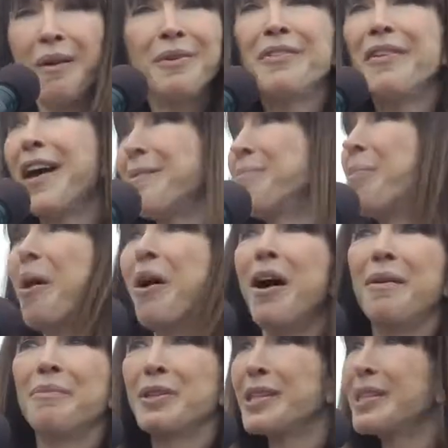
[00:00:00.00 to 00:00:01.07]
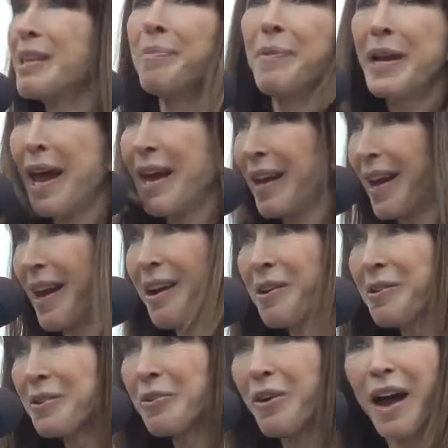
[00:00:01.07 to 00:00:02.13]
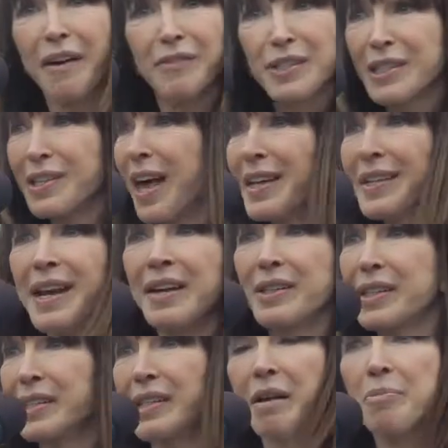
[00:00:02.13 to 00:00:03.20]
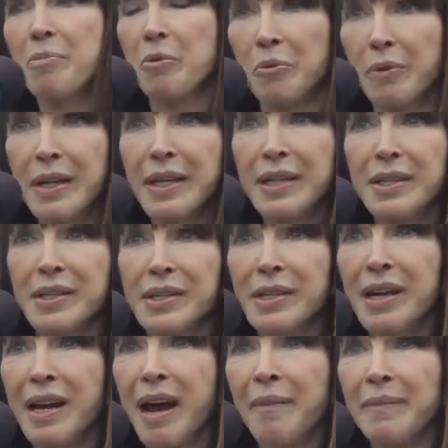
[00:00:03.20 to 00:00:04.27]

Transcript: We've had bombs slipping out of aircraft, sliding out of submarines.